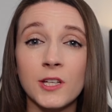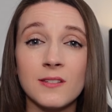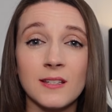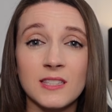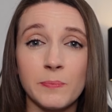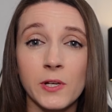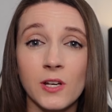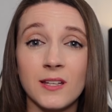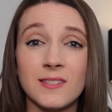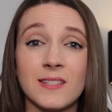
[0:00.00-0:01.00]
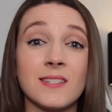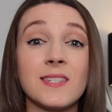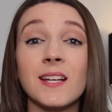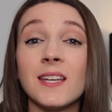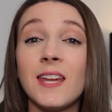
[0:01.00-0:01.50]
has experienced
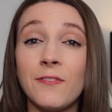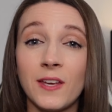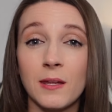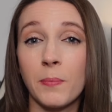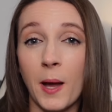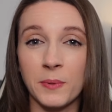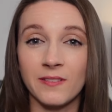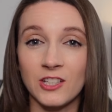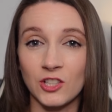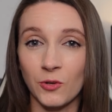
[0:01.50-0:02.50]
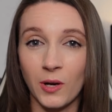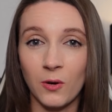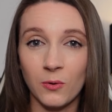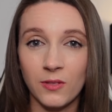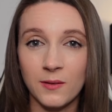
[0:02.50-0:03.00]
significant population growth.